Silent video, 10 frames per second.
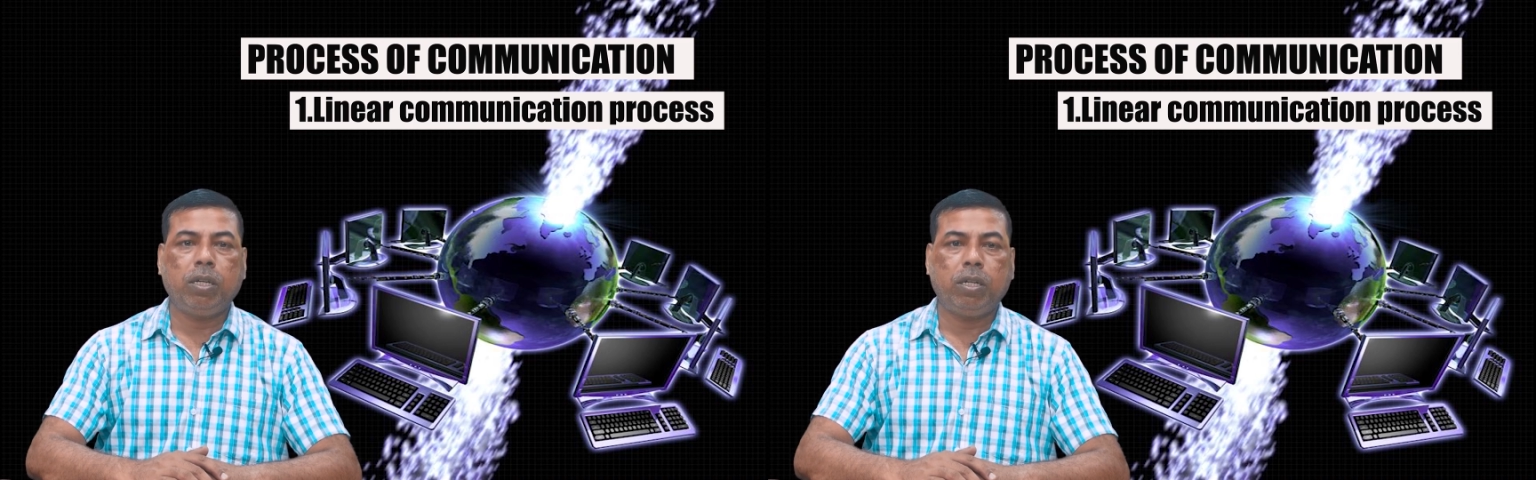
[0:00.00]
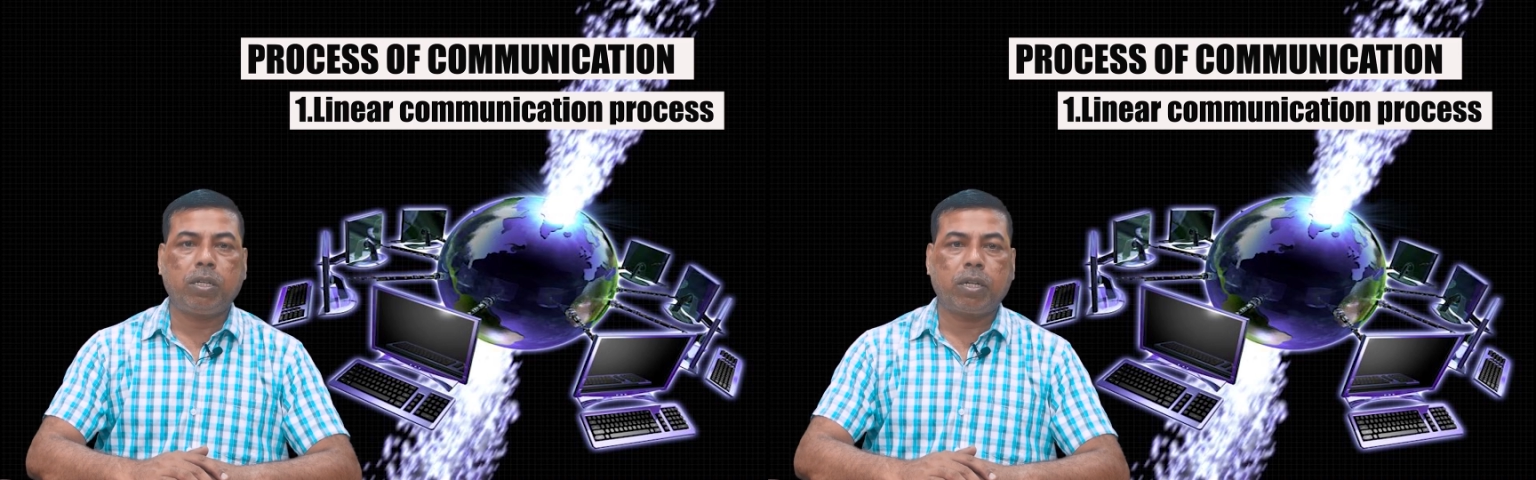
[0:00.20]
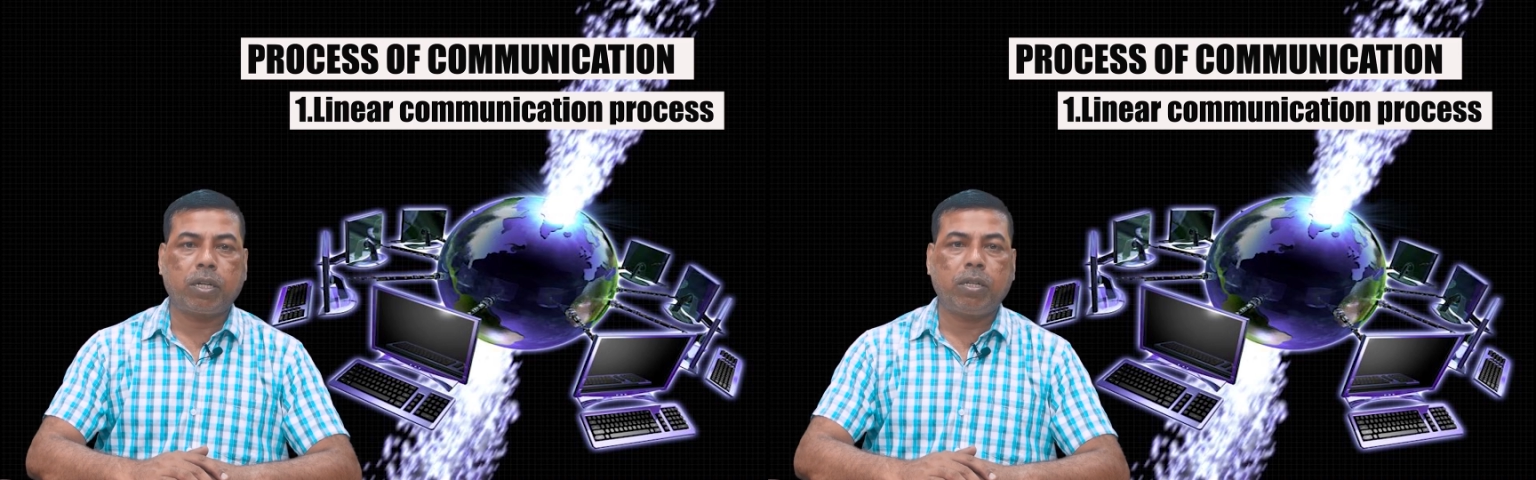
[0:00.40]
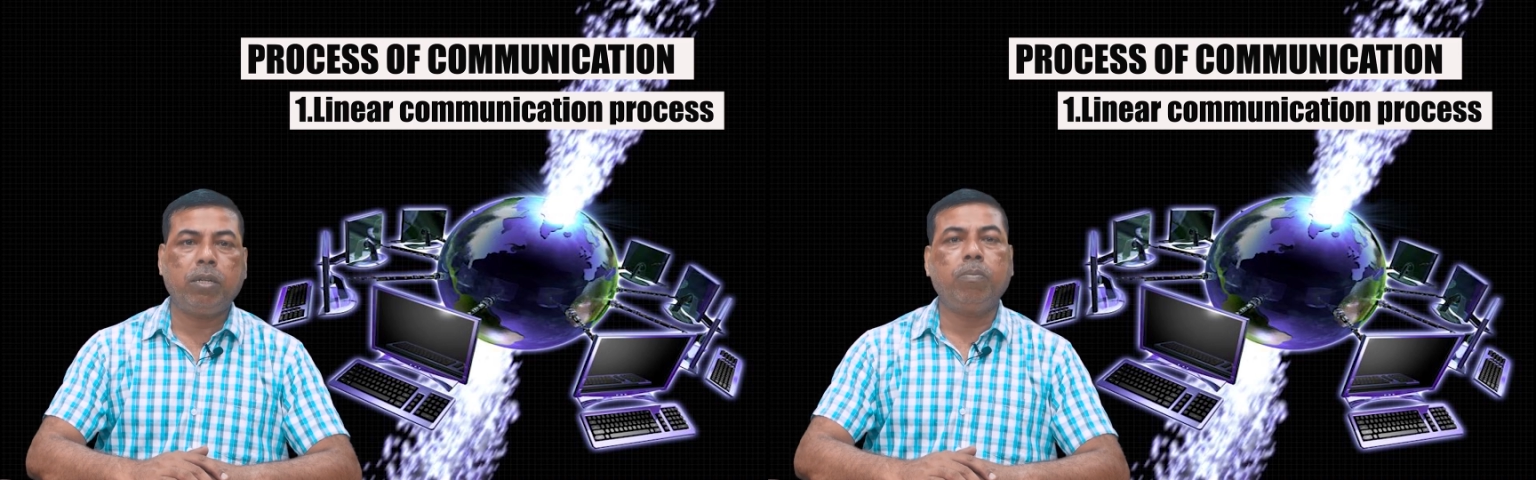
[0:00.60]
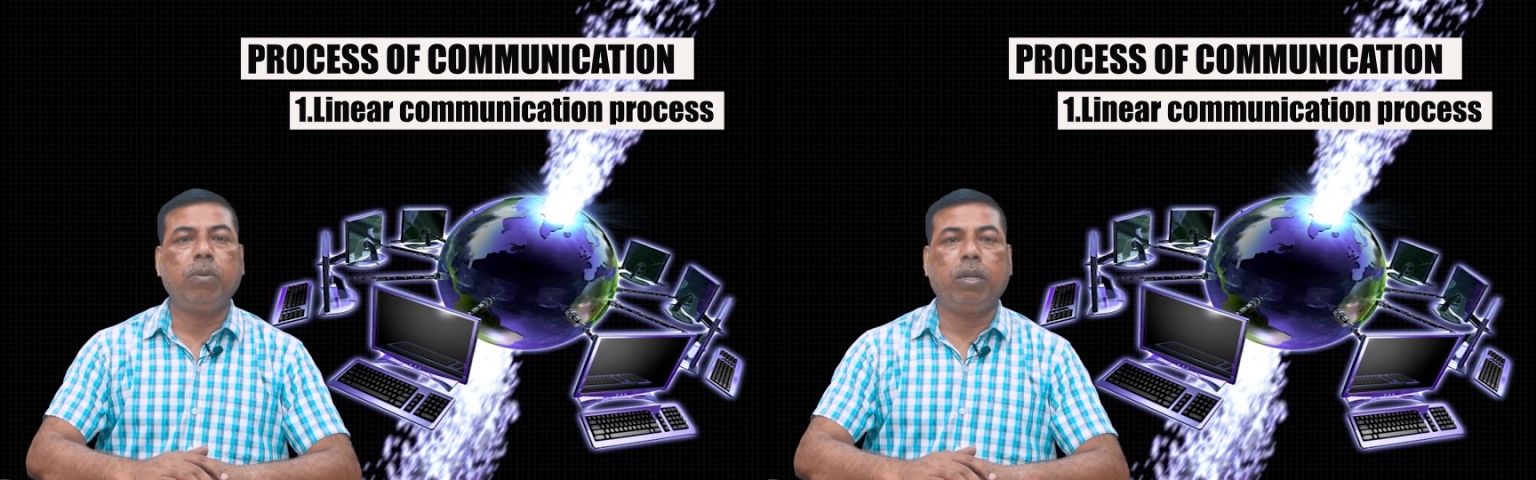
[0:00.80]

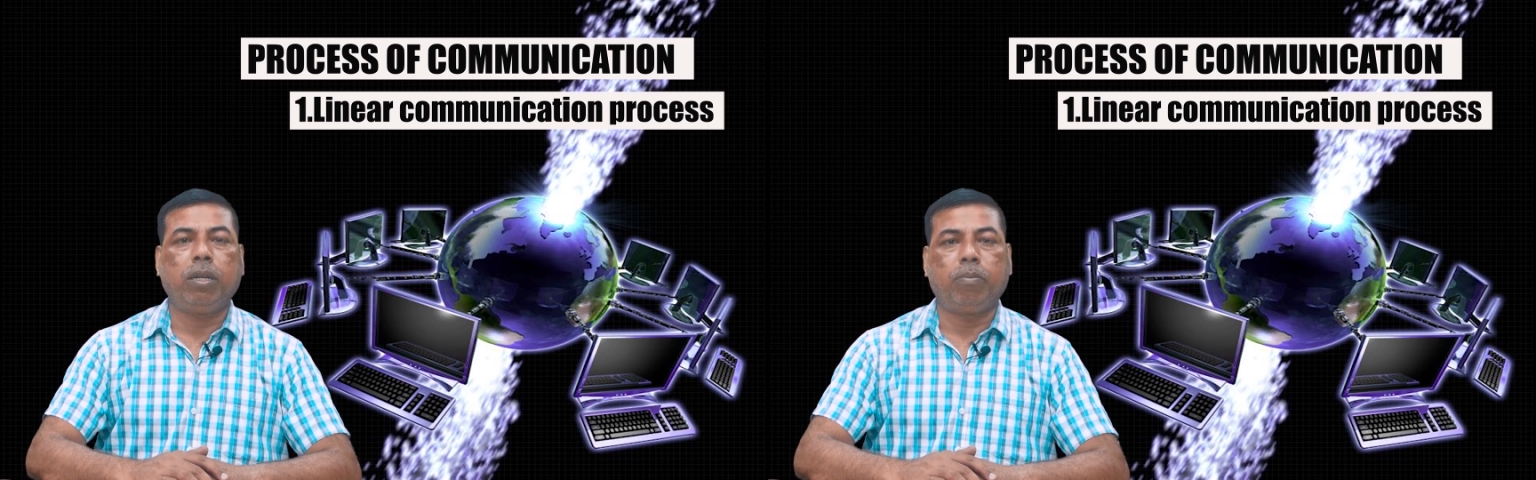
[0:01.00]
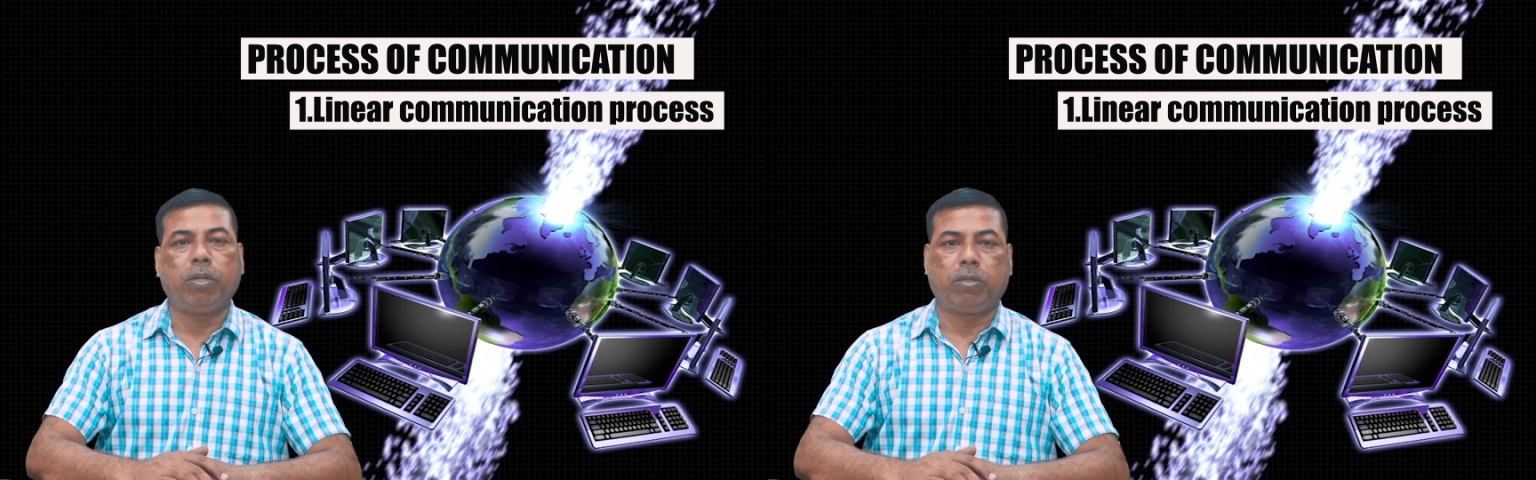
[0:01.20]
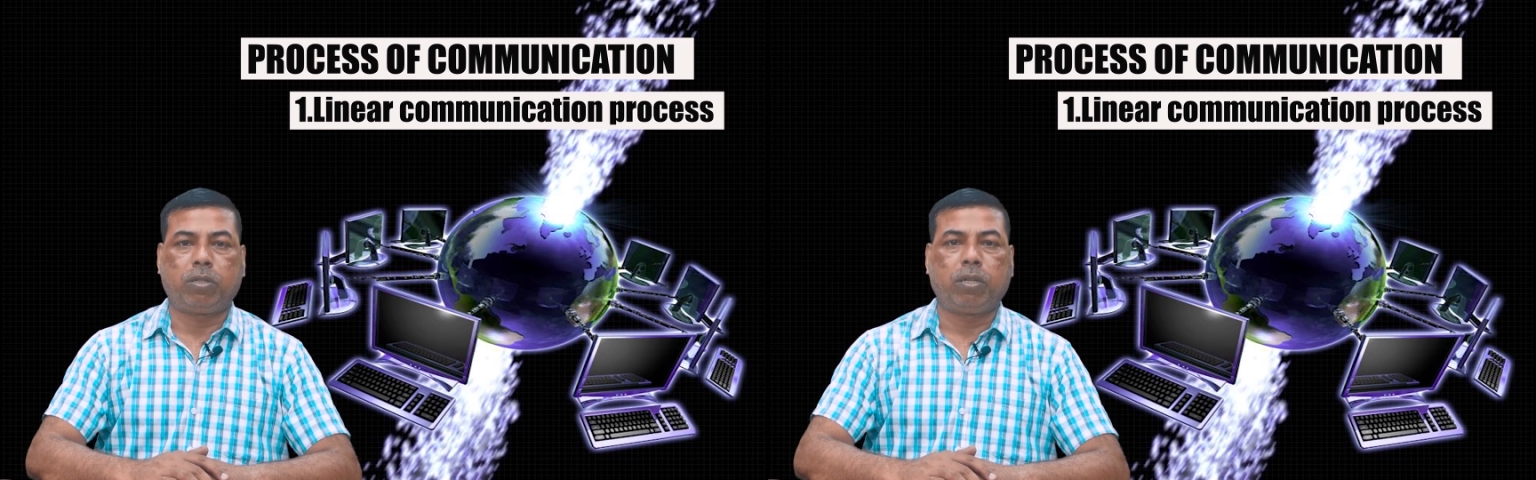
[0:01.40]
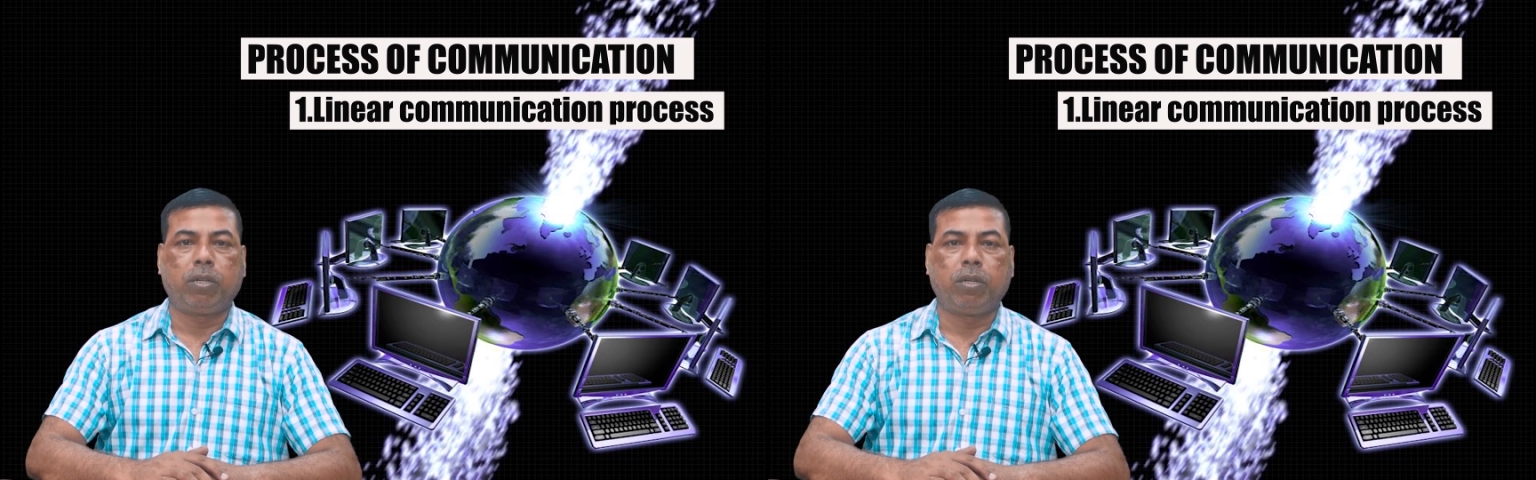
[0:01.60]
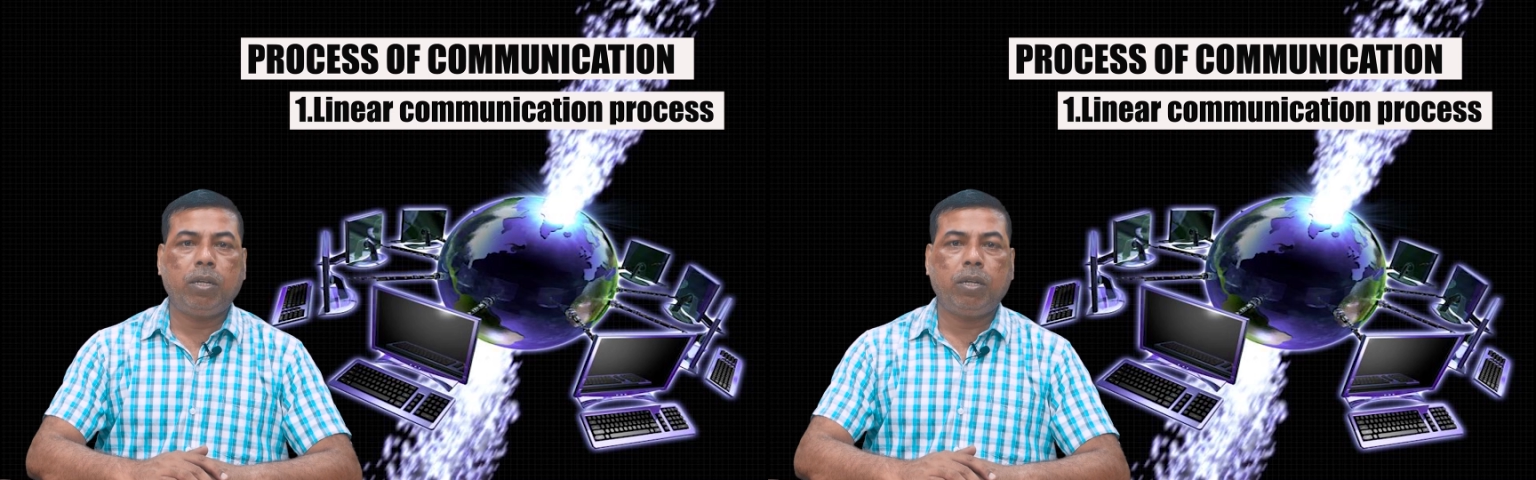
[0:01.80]
interactive elements.